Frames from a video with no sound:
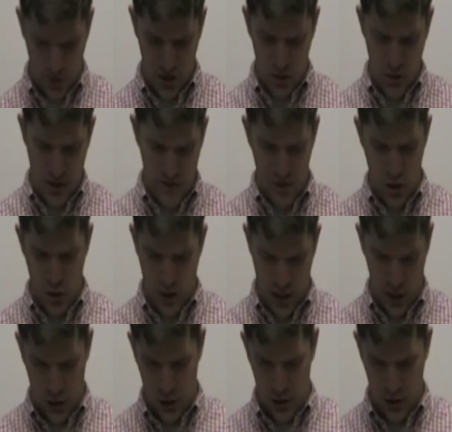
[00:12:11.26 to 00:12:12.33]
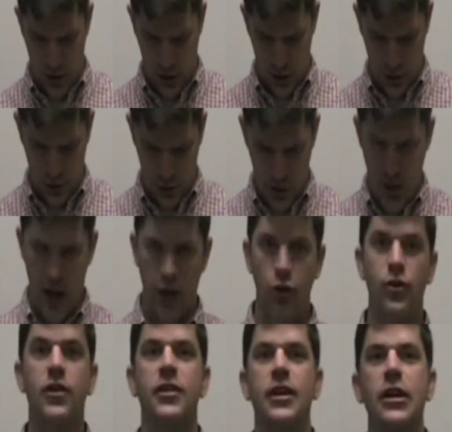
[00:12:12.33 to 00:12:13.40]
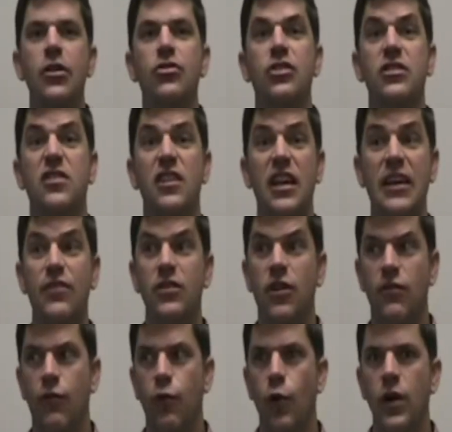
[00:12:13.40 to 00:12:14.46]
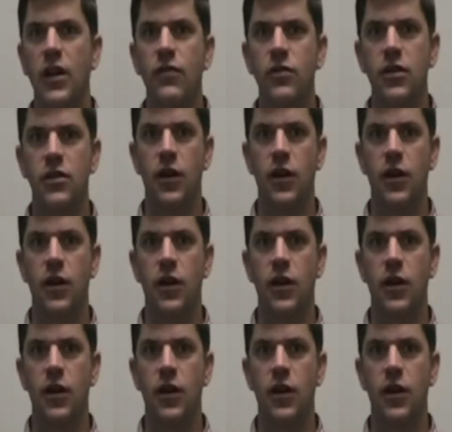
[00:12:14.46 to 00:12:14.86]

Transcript: to say you have no eye contact. And you can hear just even the